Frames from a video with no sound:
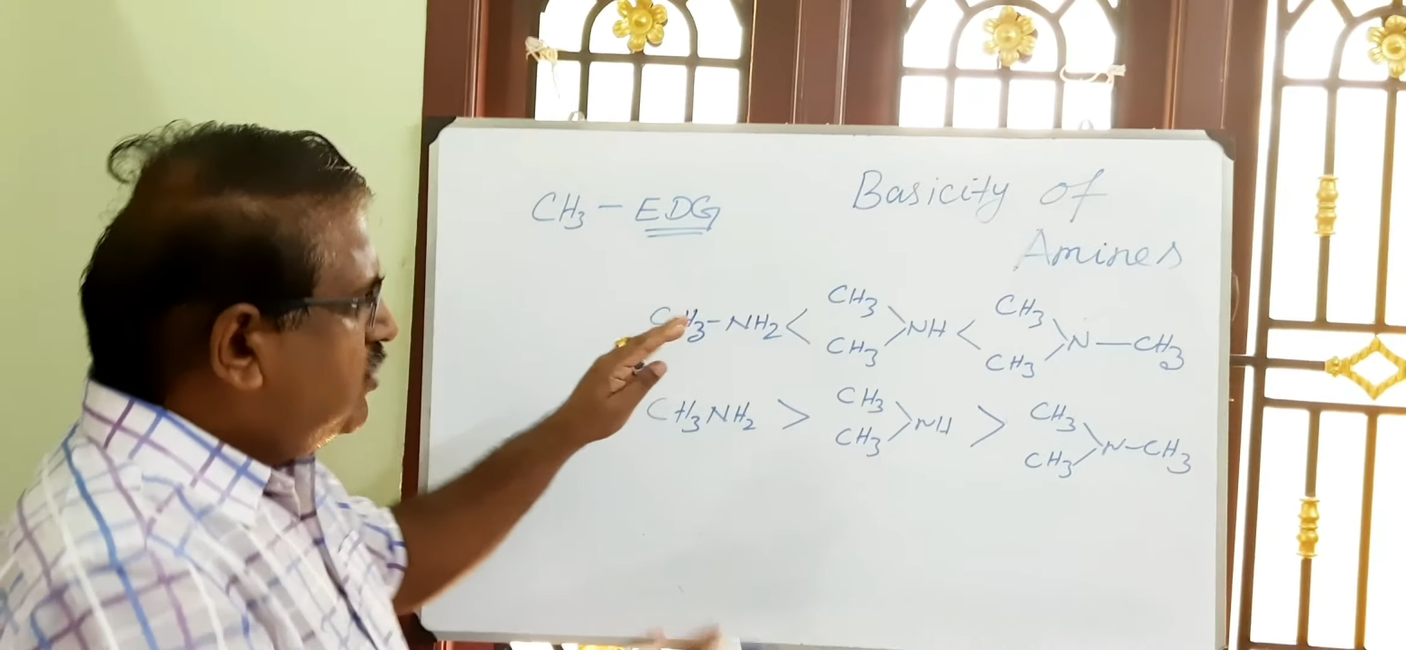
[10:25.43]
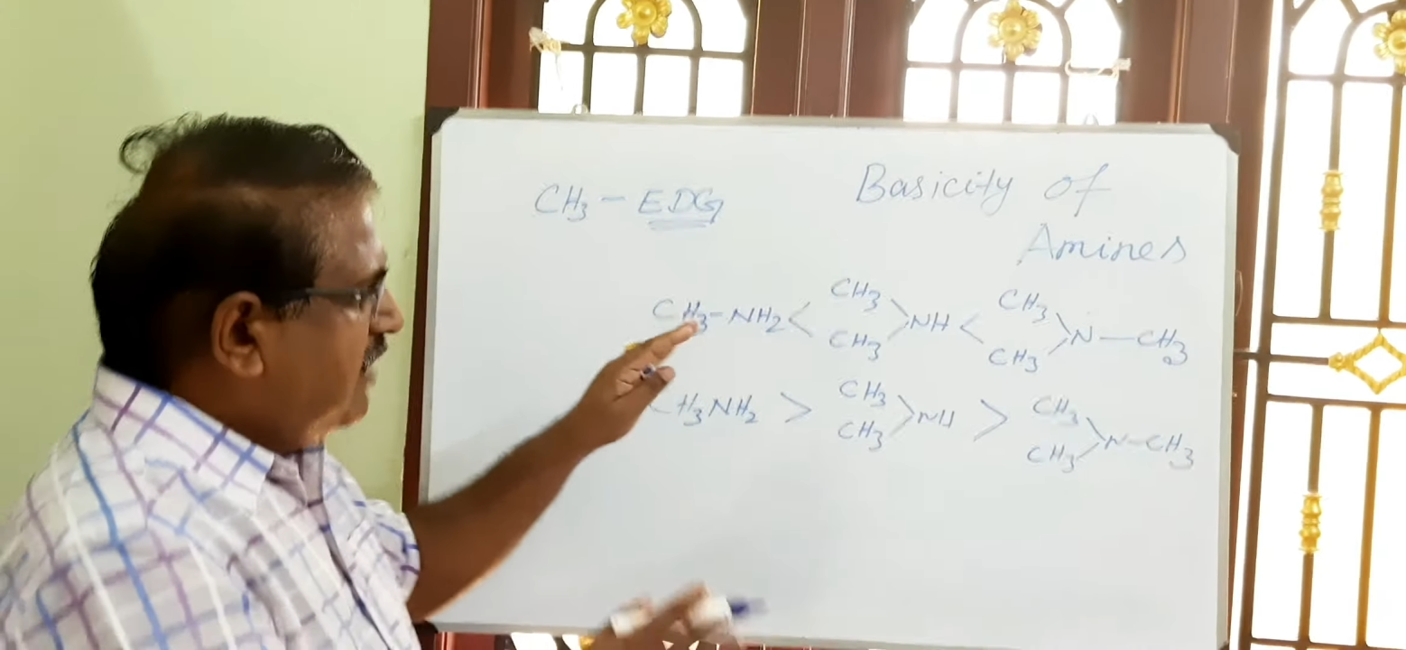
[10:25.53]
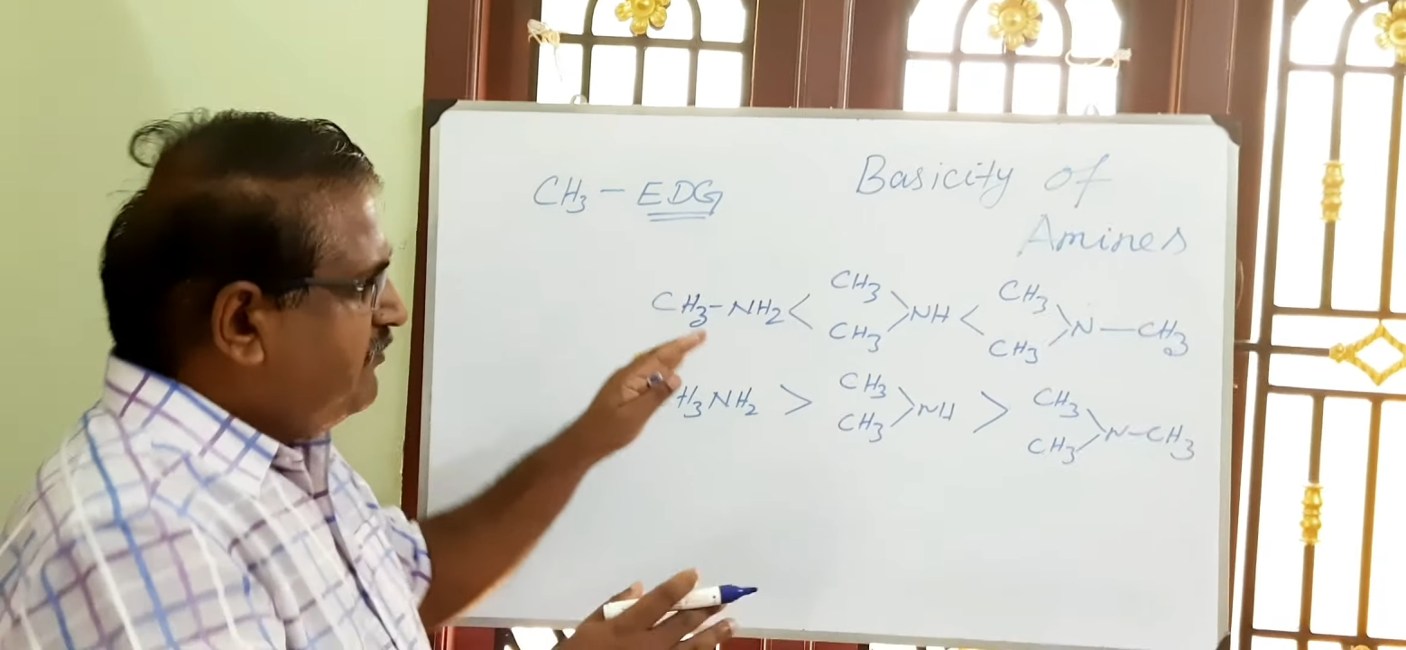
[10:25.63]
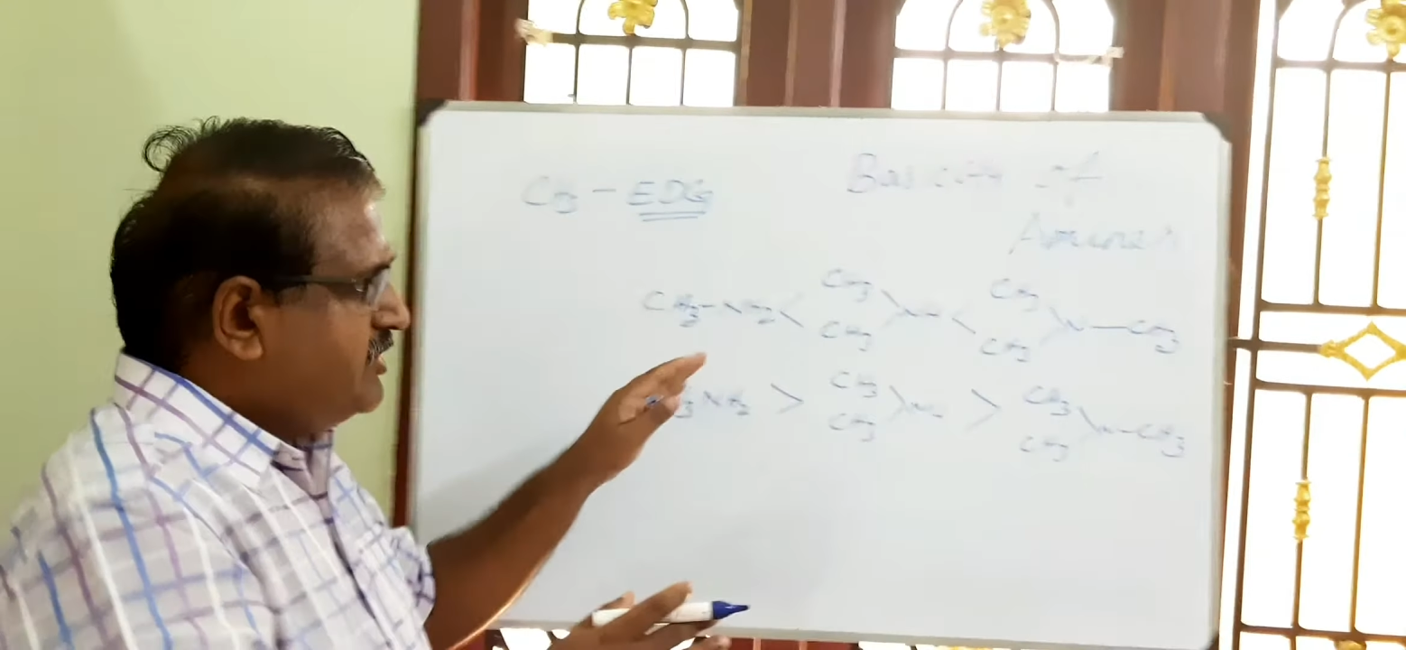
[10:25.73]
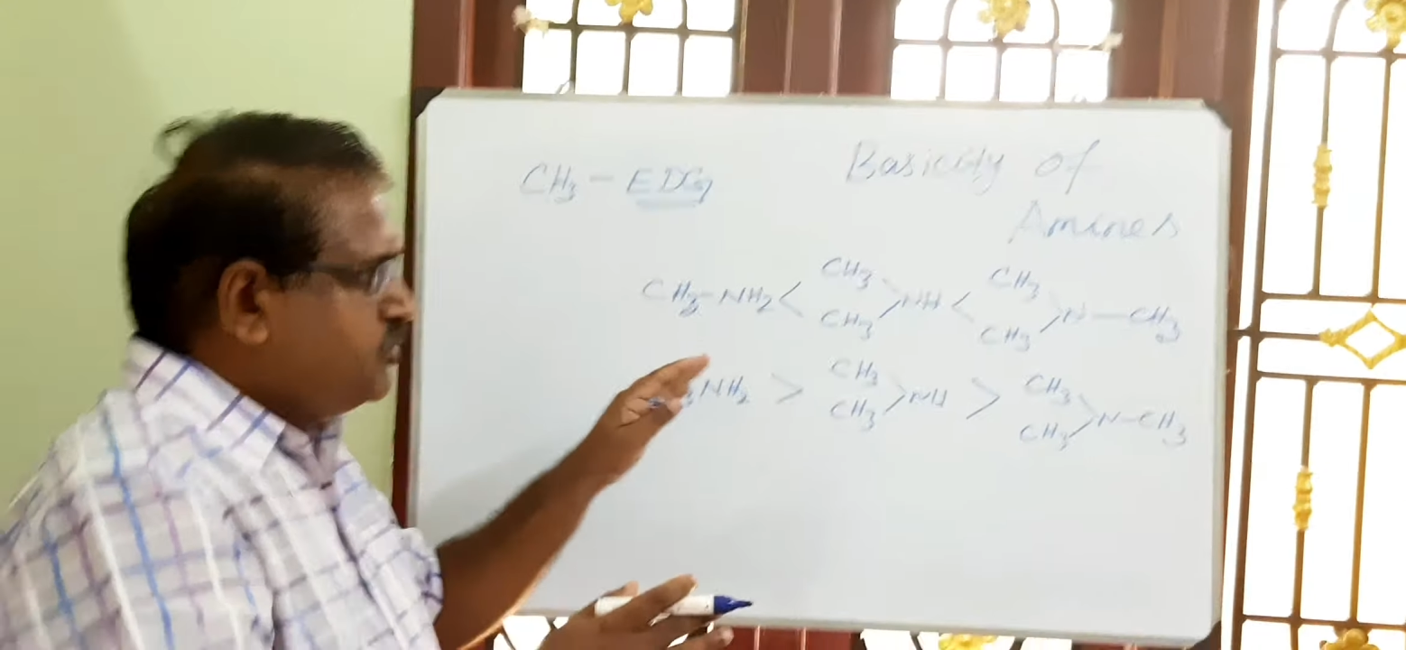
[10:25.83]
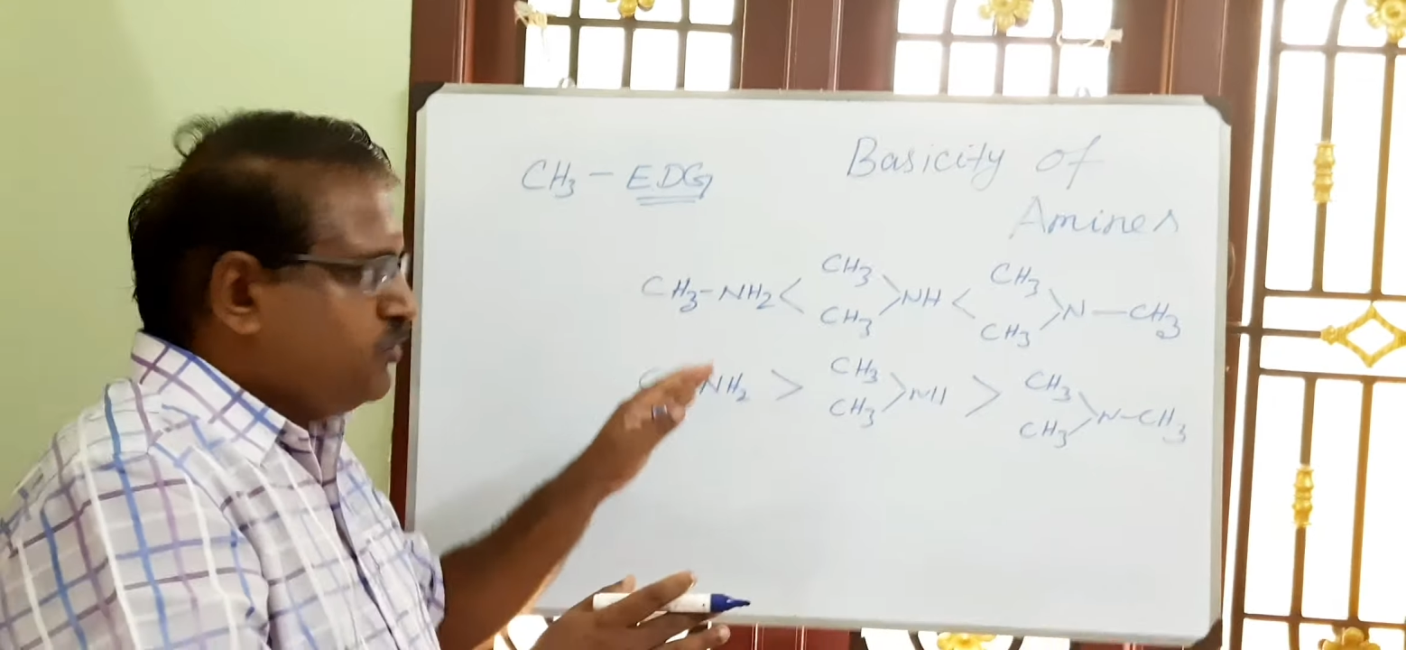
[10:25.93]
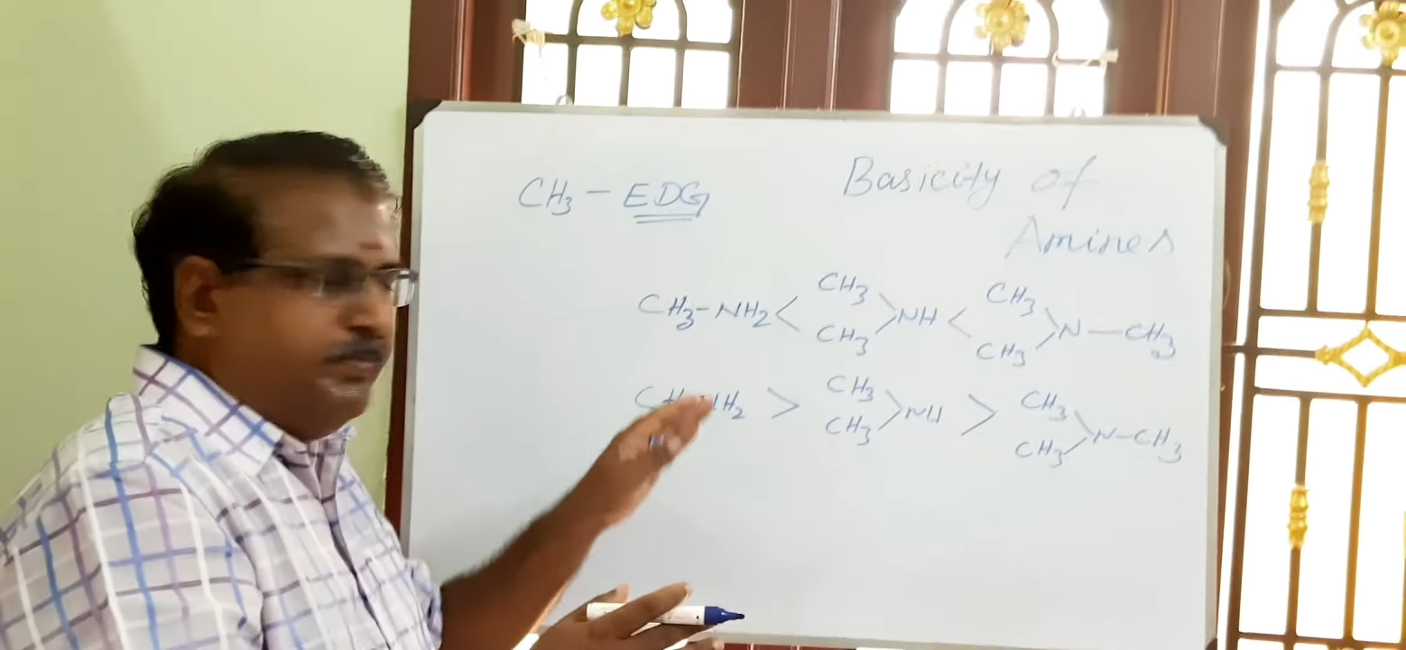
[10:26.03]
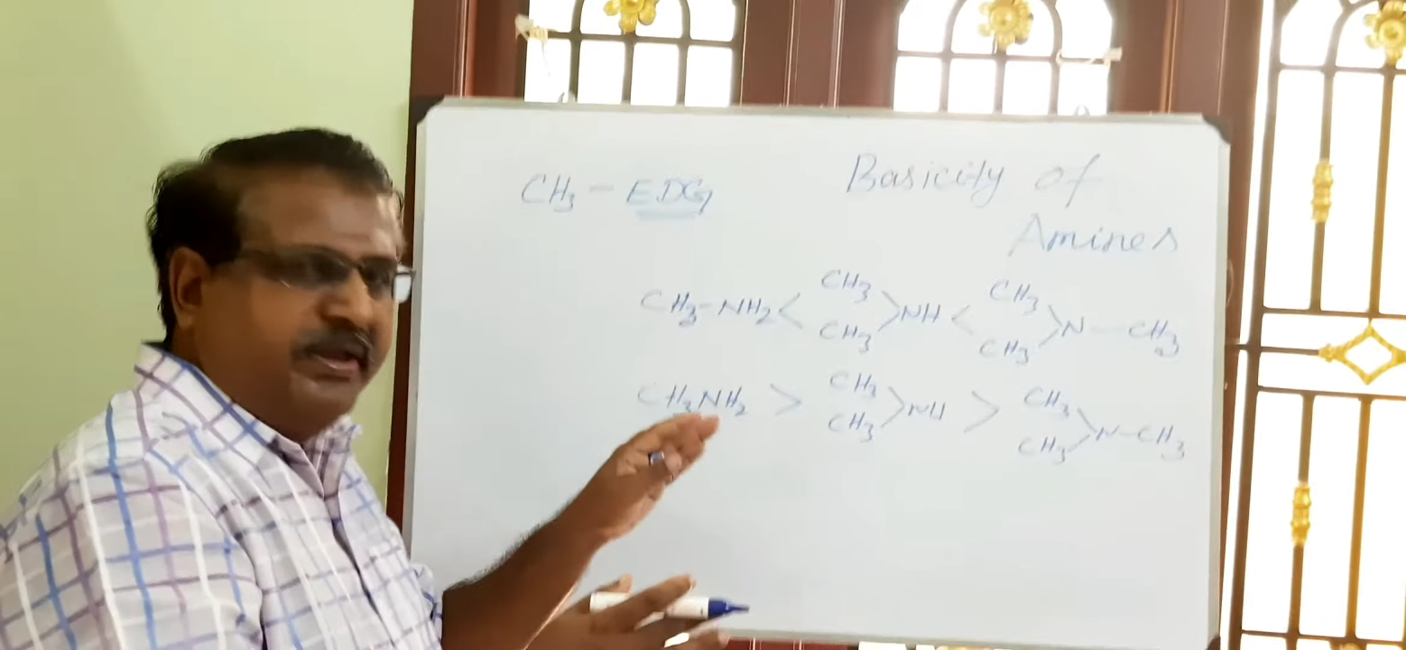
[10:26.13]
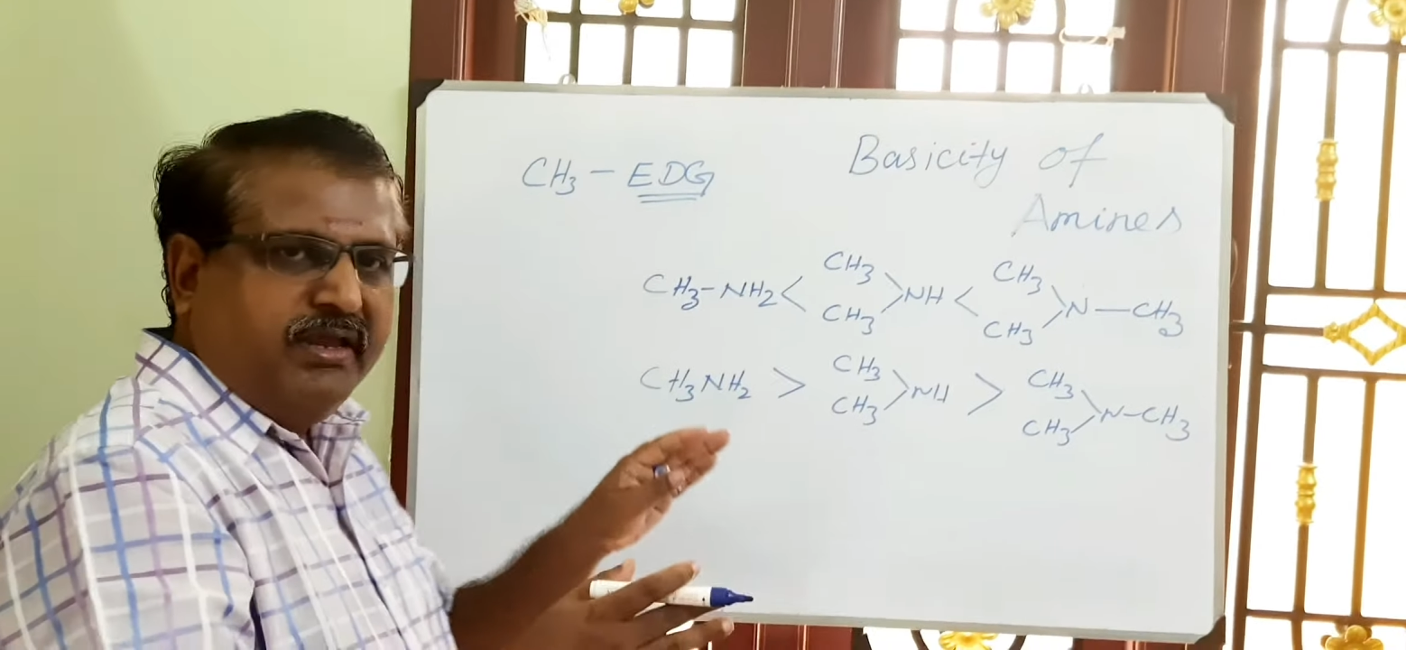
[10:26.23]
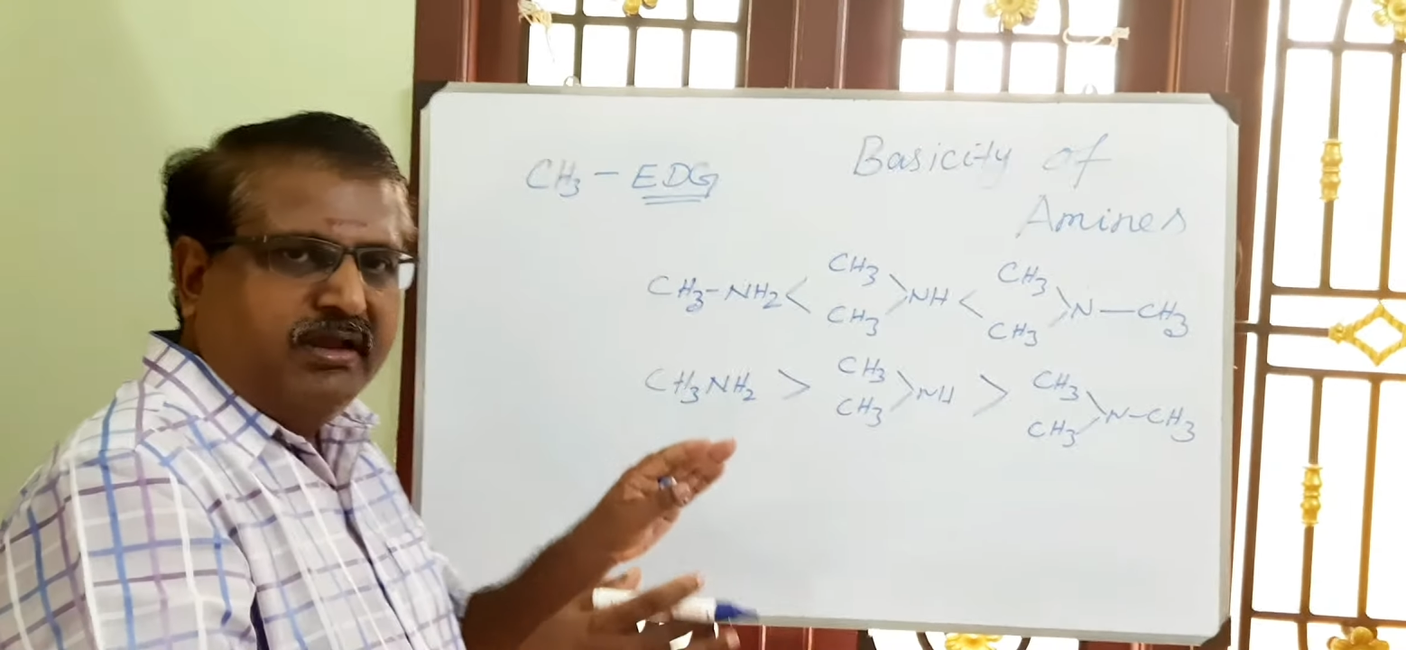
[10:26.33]
effects should
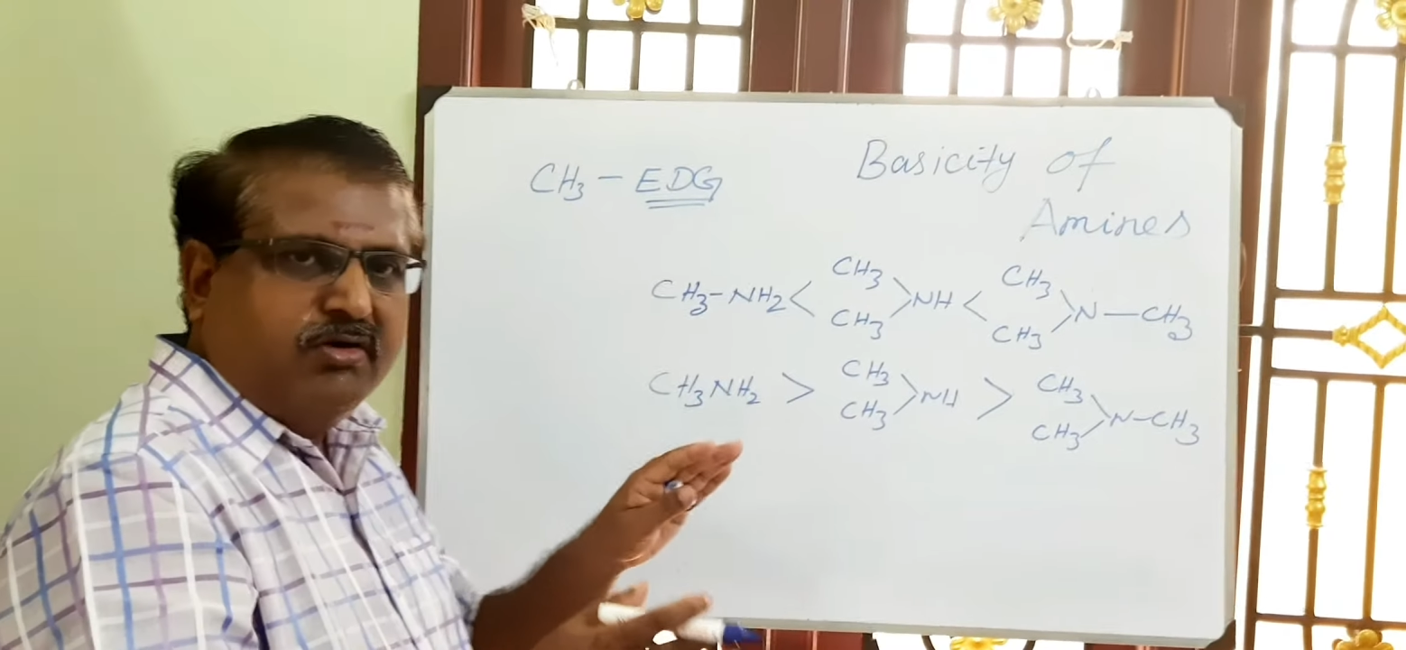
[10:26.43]
be